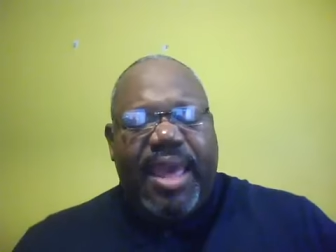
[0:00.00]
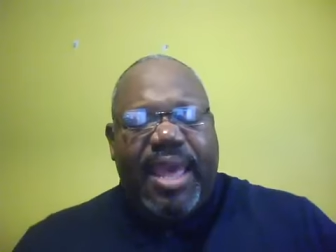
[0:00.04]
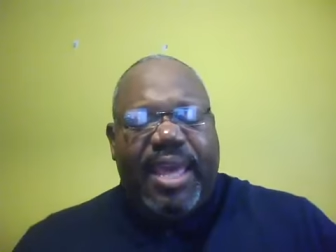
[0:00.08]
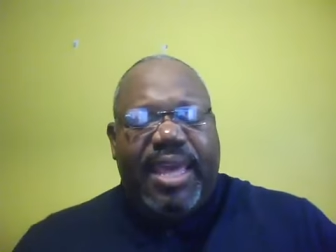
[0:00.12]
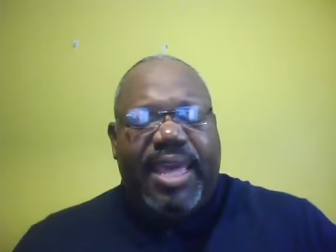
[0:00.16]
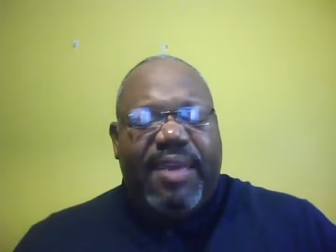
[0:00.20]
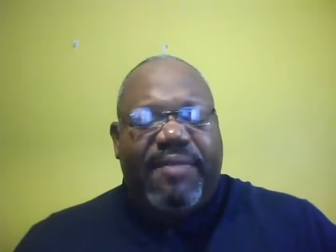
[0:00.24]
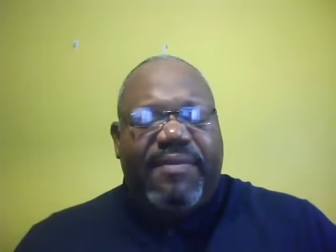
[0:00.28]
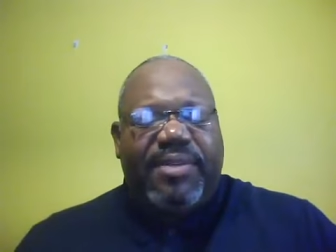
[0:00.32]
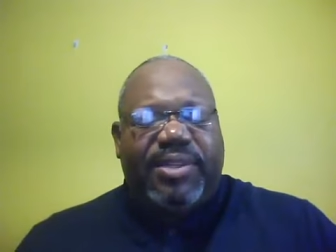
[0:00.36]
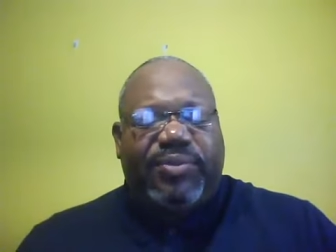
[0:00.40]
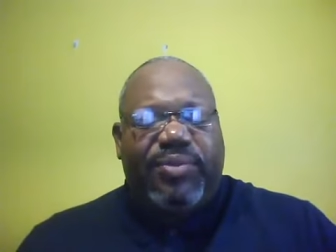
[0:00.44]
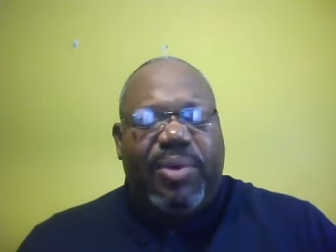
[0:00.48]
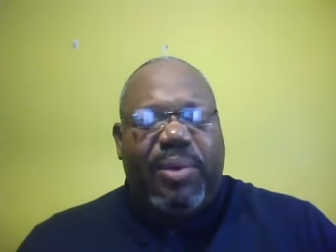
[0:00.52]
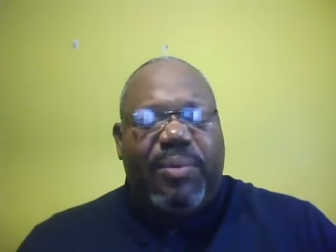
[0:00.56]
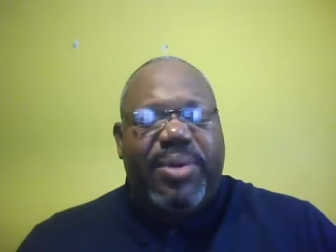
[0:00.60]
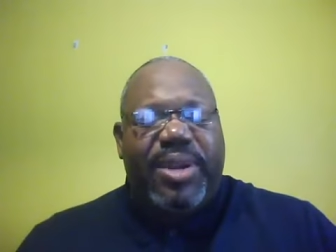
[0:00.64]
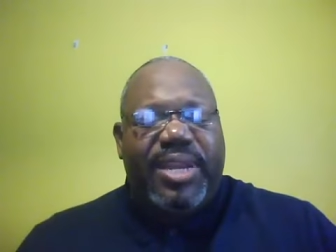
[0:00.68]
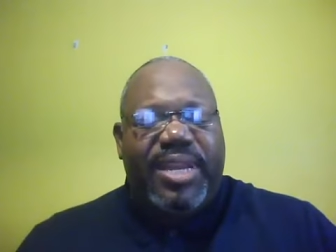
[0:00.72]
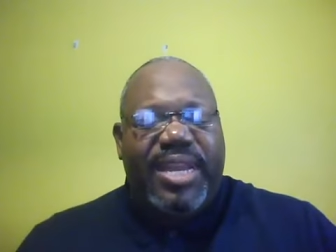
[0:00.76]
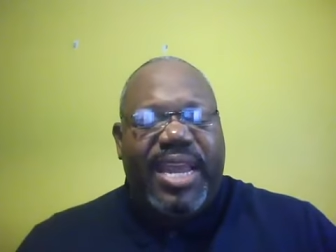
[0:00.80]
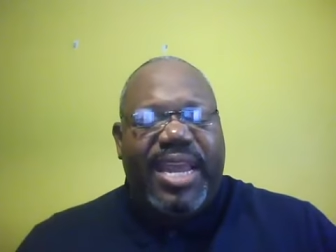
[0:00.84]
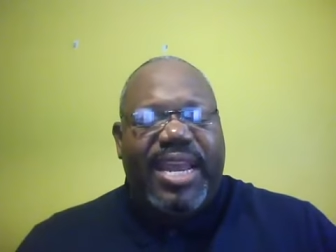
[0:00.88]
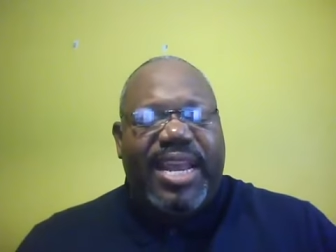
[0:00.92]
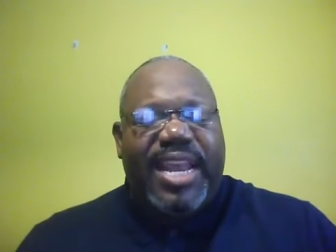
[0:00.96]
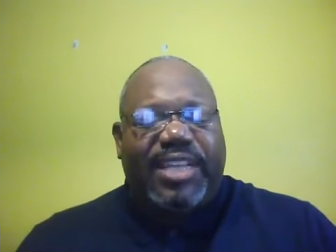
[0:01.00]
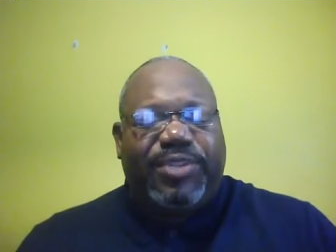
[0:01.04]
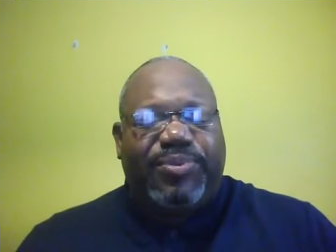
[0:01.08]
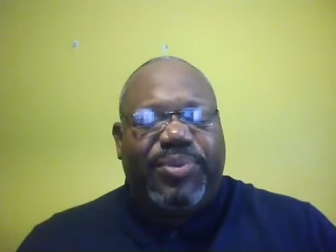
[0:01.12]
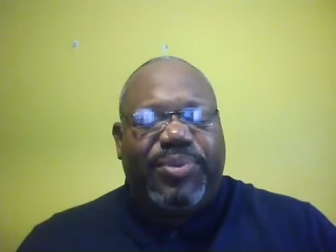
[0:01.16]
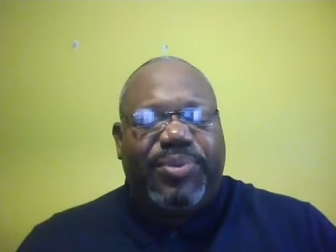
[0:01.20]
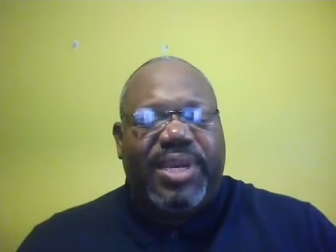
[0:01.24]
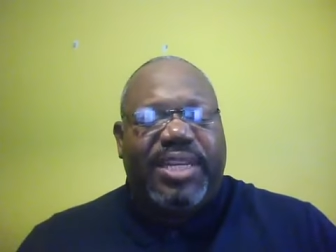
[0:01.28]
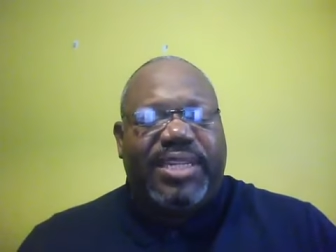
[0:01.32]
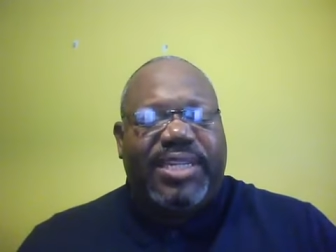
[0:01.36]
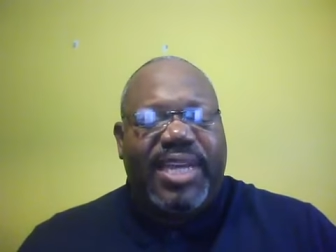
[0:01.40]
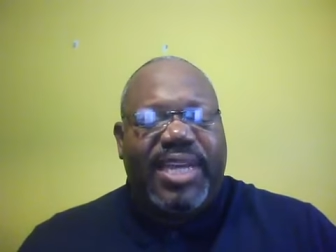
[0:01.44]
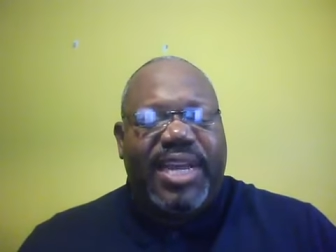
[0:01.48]
and give us what we need as
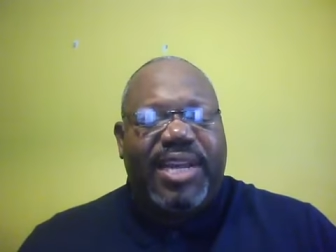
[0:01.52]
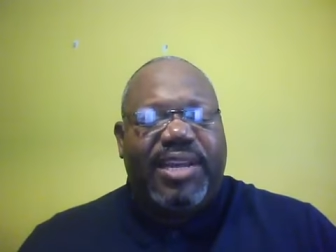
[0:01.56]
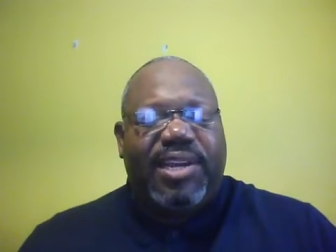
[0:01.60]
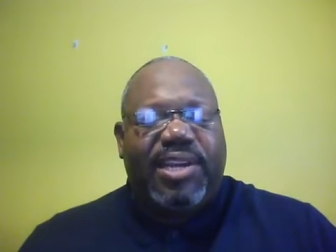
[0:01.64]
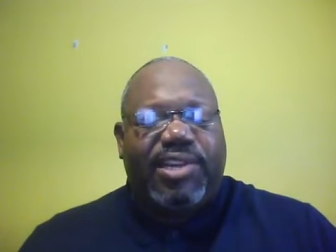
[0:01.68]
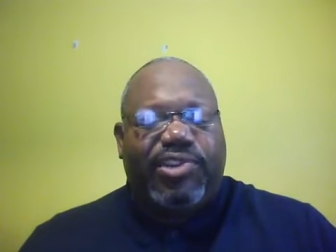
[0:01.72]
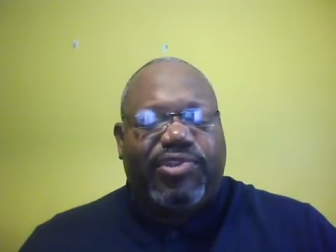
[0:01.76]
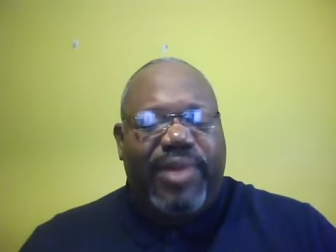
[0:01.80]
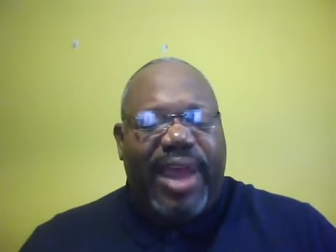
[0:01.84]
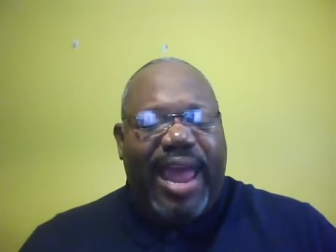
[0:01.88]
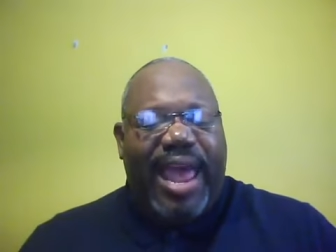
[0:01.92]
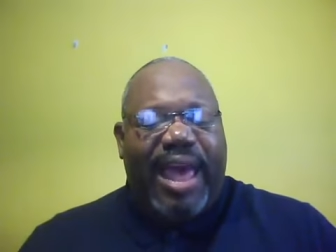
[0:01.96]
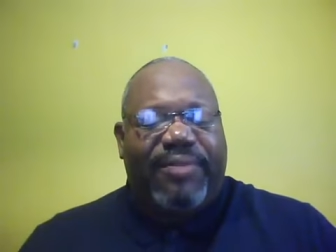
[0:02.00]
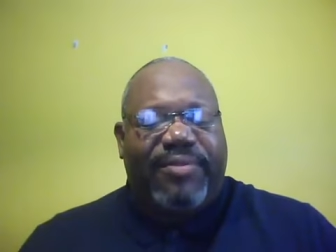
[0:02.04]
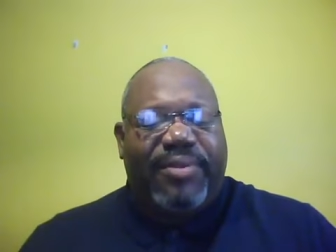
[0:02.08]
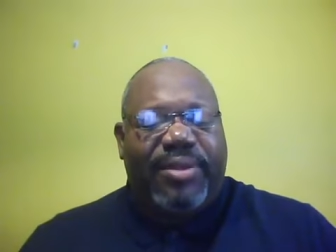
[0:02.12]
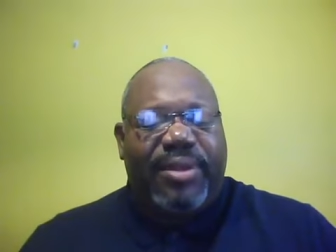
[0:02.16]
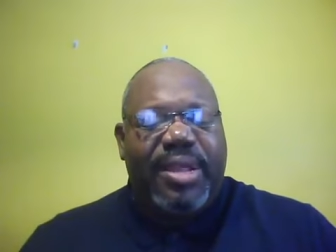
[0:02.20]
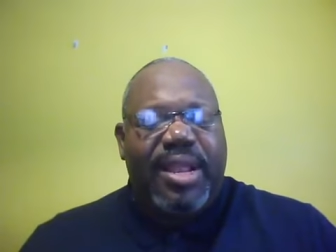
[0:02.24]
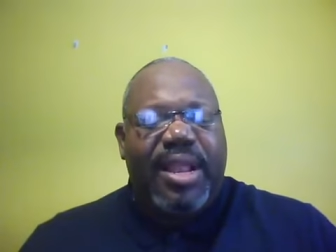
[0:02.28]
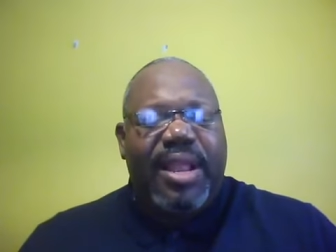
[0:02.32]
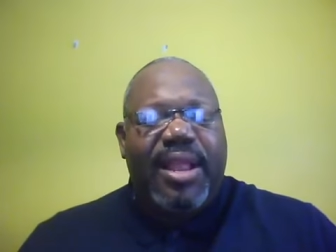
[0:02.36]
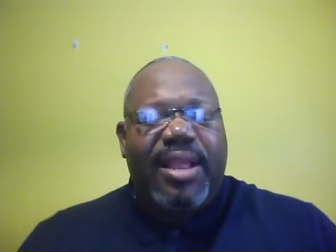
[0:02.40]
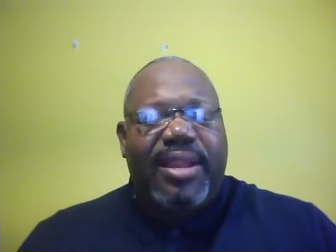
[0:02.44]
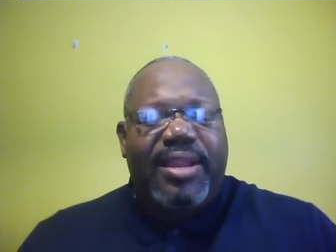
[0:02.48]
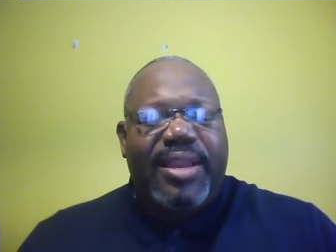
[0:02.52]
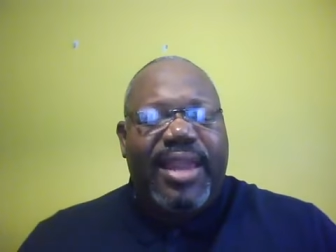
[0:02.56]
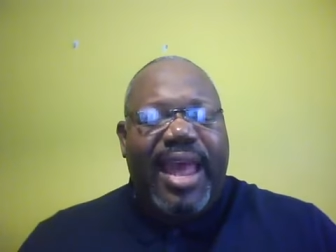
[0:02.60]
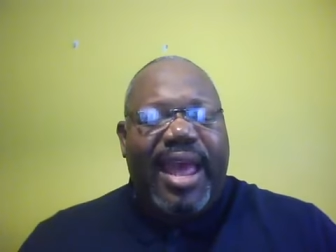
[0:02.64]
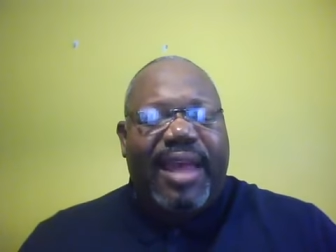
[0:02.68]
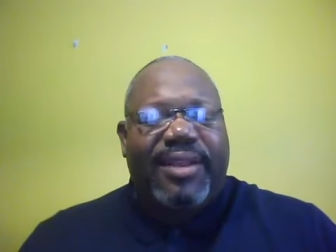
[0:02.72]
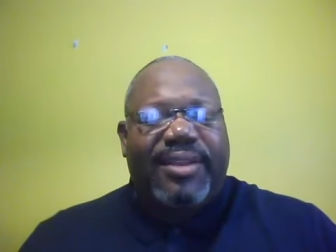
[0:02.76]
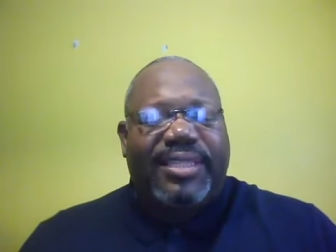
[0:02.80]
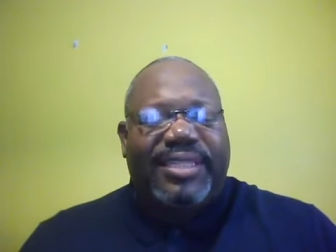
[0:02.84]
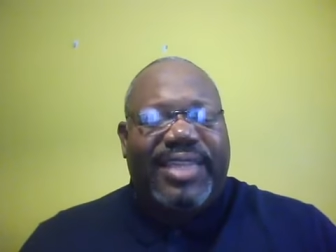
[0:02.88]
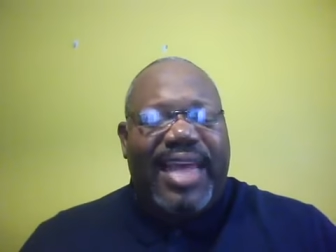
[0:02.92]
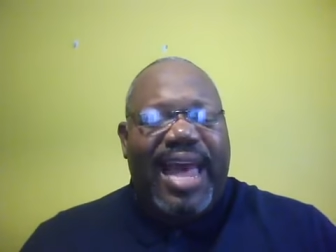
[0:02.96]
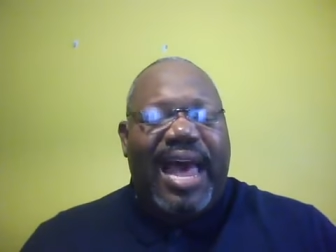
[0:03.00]
we continue to travel
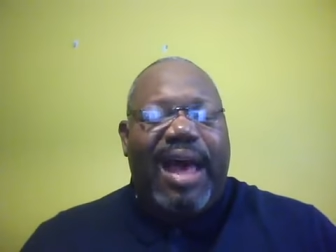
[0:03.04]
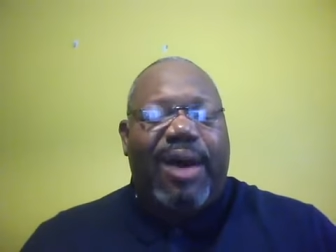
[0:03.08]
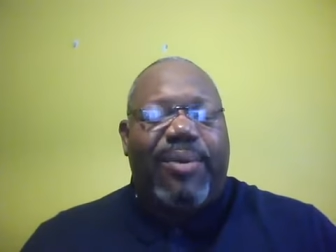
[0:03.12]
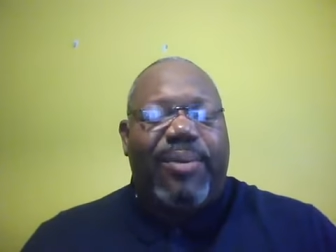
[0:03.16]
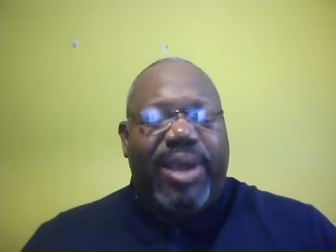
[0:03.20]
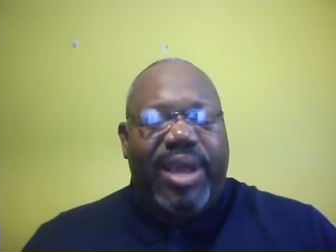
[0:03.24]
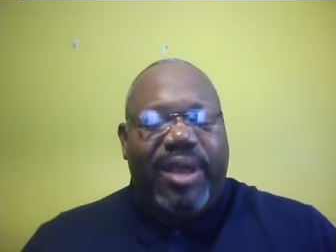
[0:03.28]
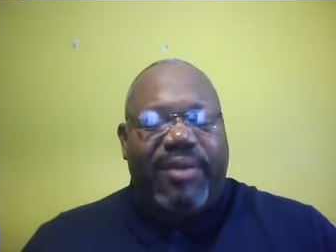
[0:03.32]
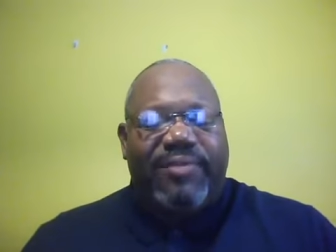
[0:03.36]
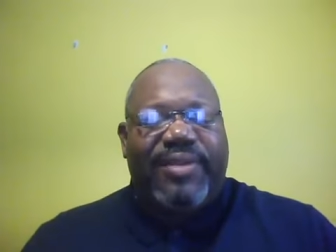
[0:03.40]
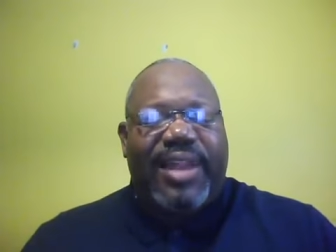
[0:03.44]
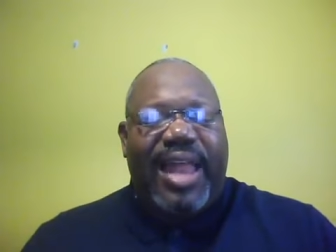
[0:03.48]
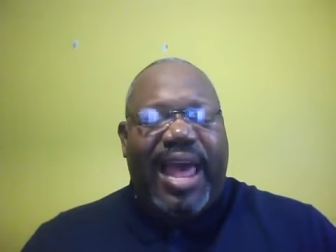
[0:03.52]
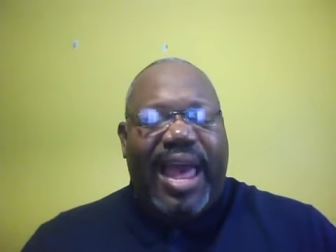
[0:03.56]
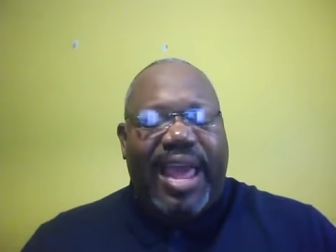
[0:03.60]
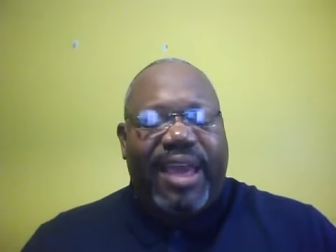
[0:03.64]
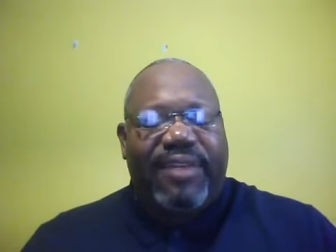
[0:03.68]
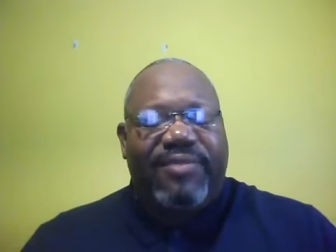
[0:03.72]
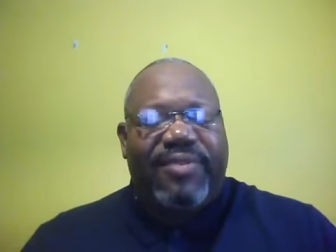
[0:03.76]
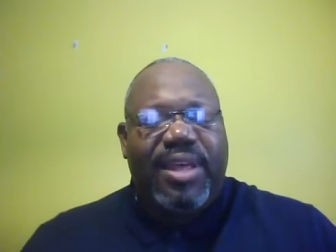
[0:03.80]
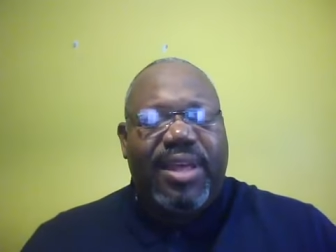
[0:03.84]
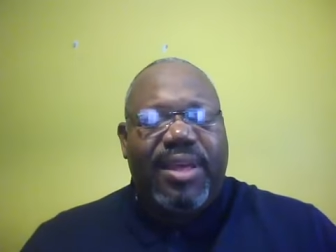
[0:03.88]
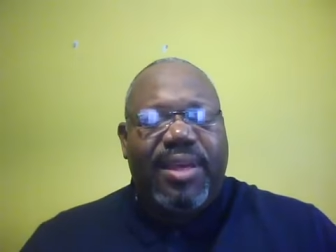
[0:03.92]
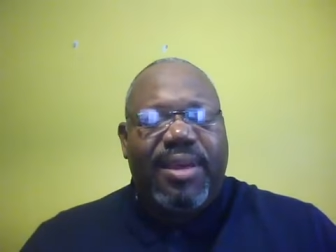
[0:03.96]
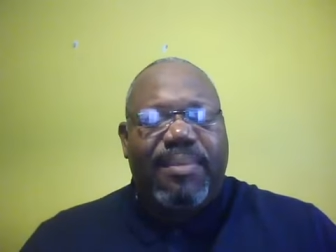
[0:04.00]
down this highway of life.